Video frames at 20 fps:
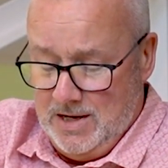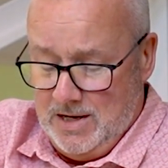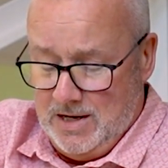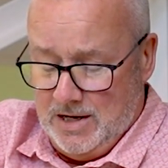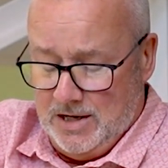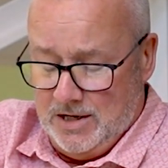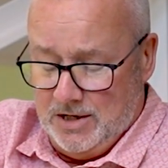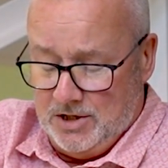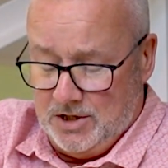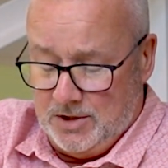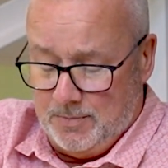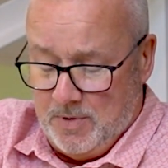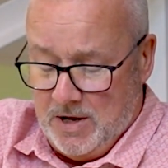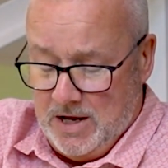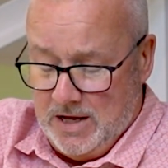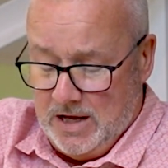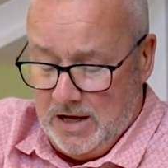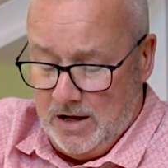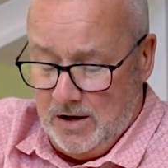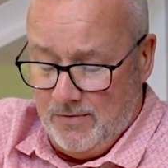And
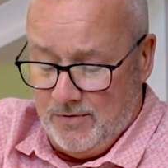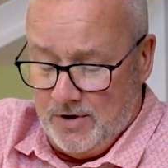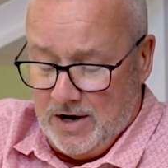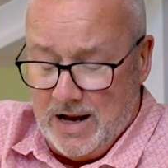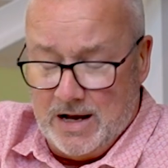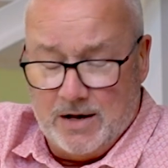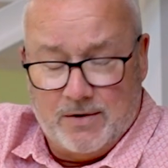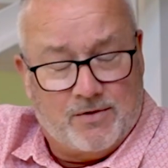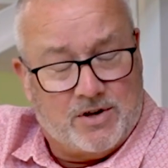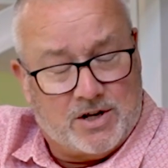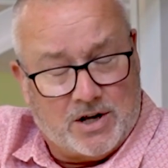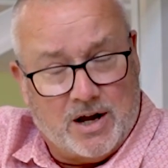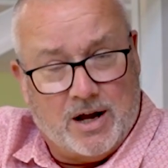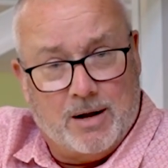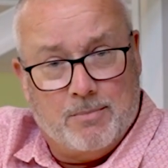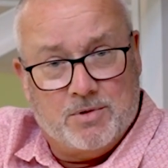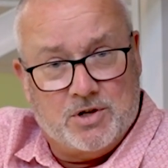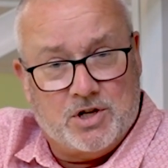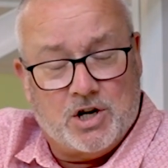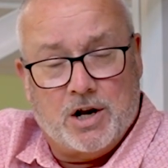speaking of an
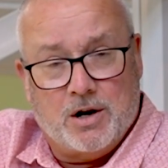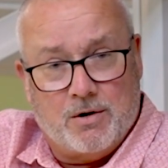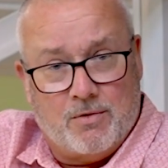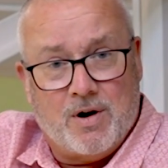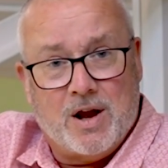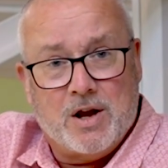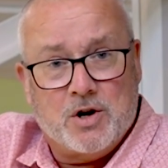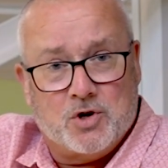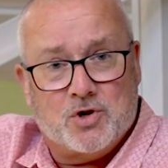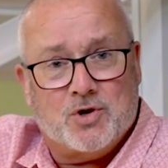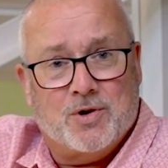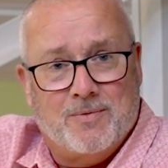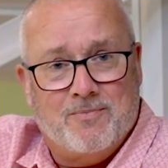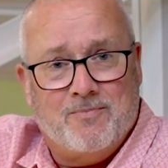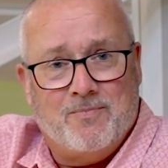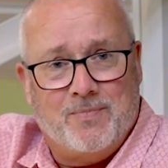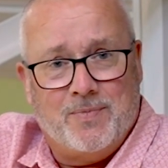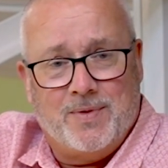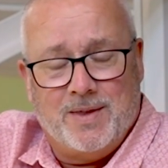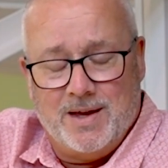end-time generation.
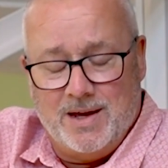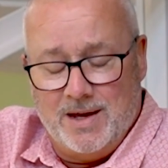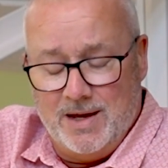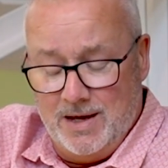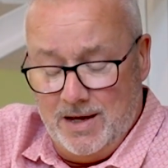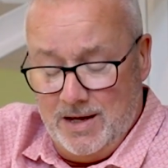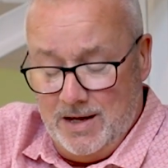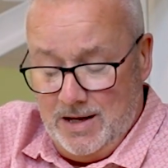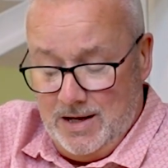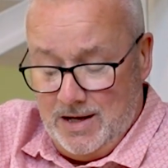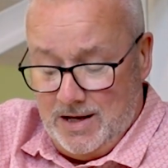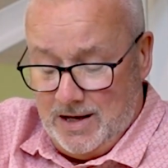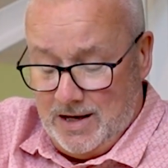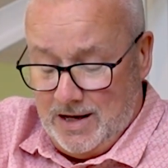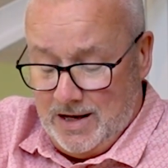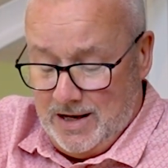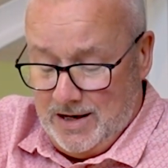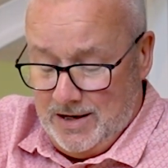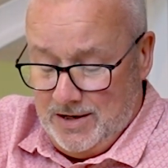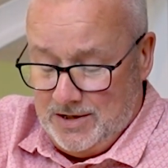
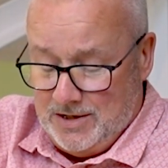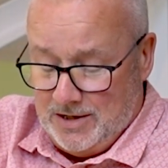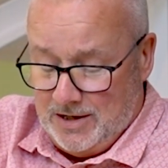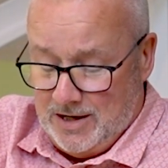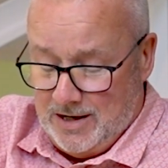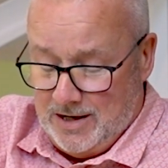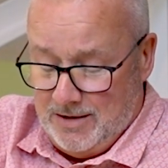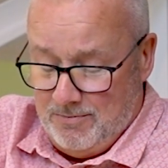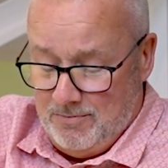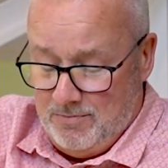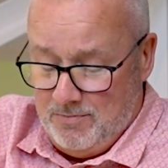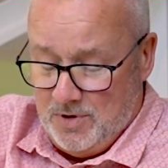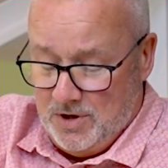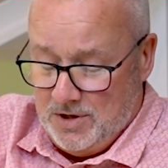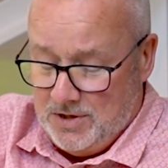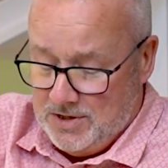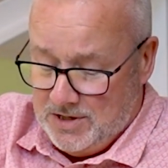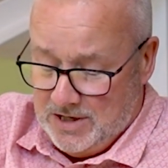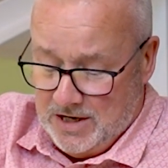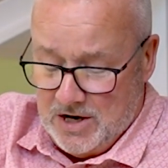
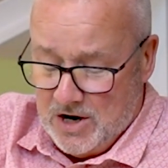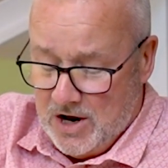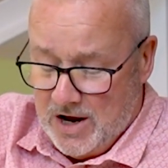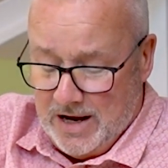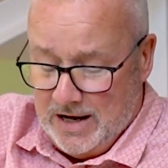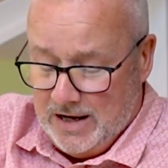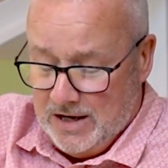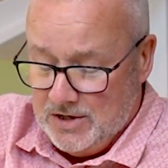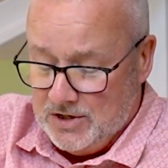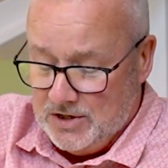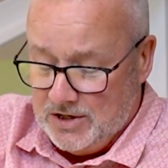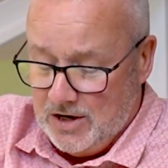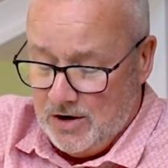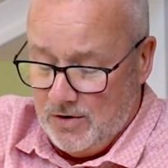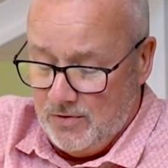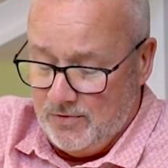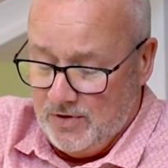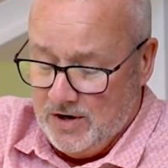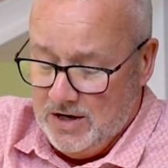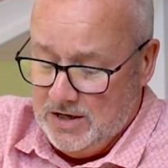but denying
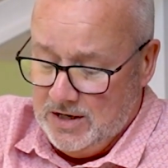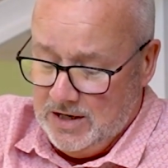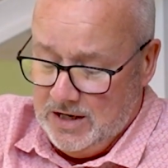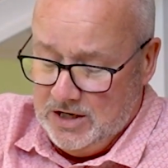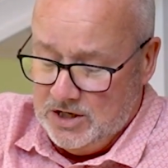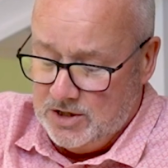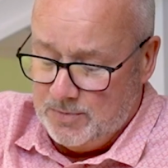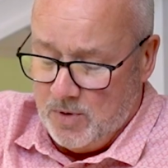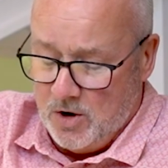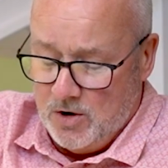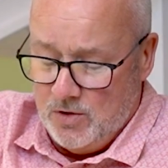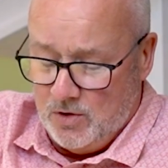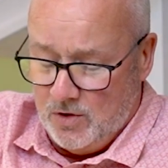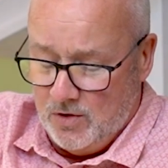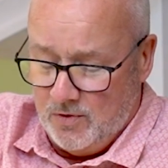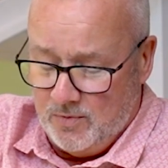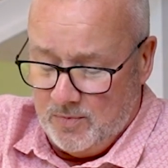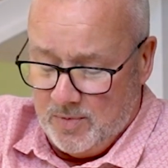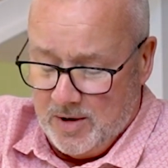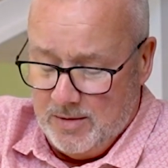itself. He spoke
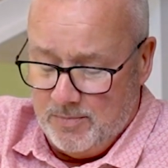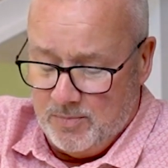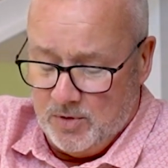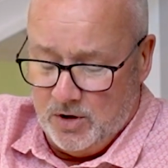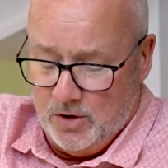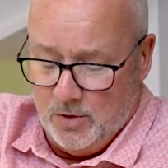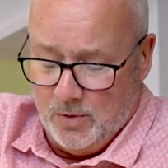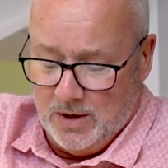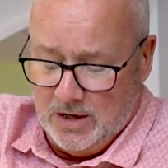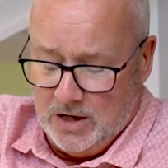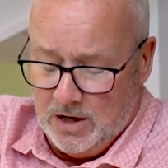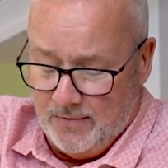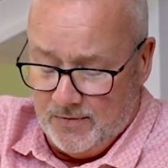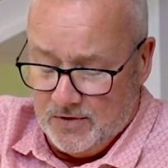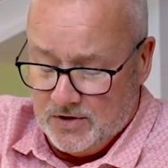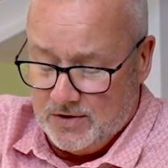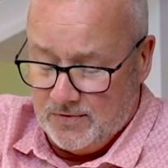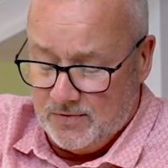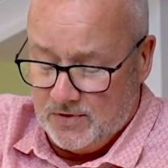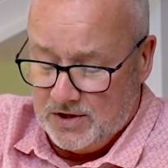of people who are
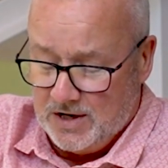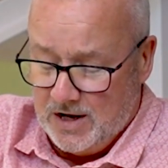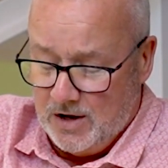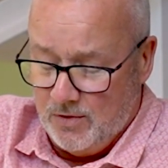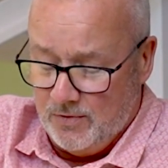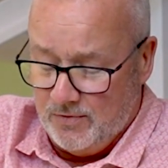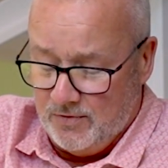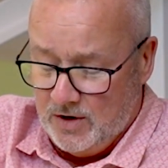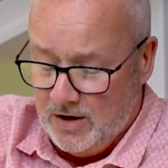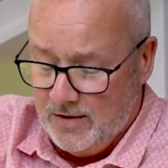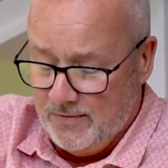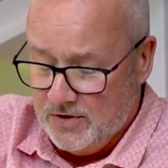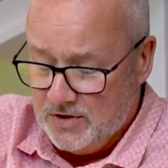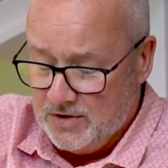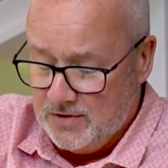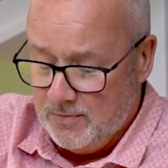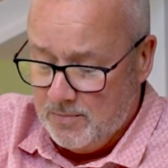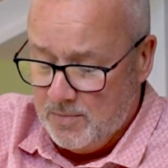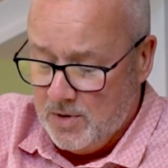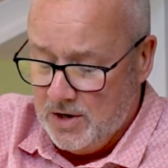lovers of self,
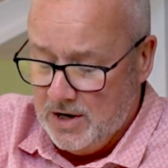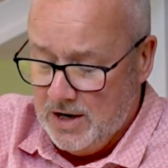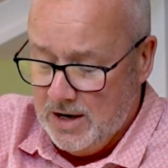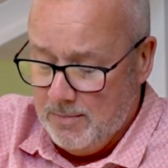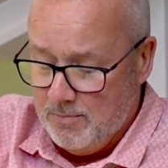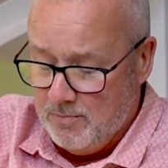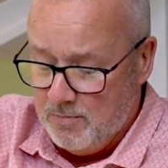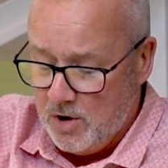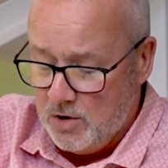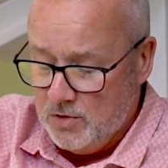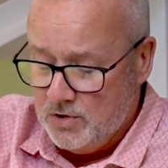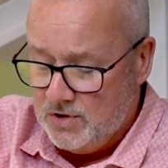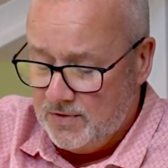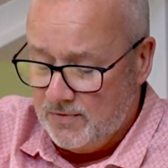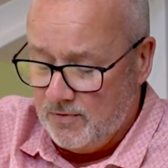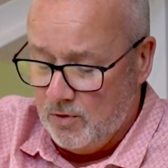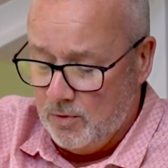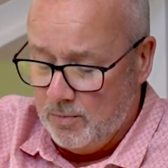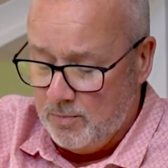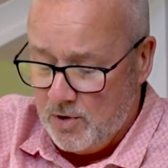lovers of money,
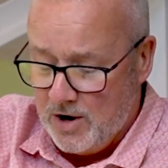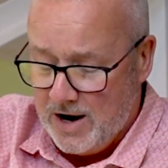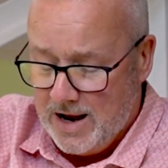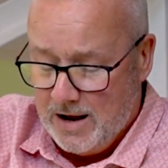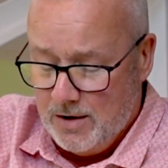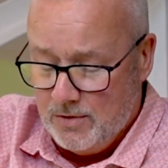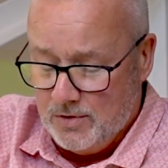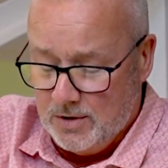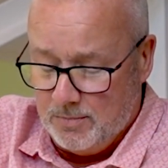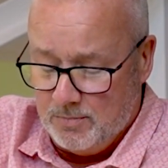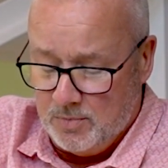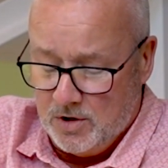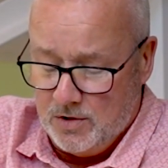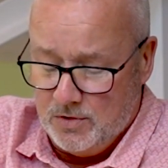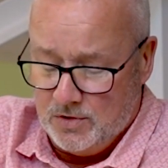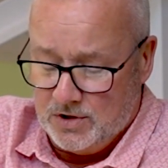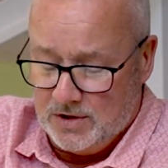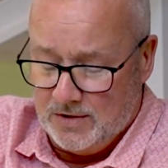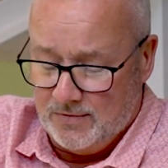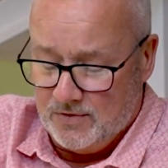boastful, proud,
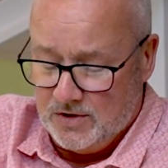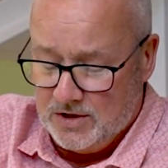abusive,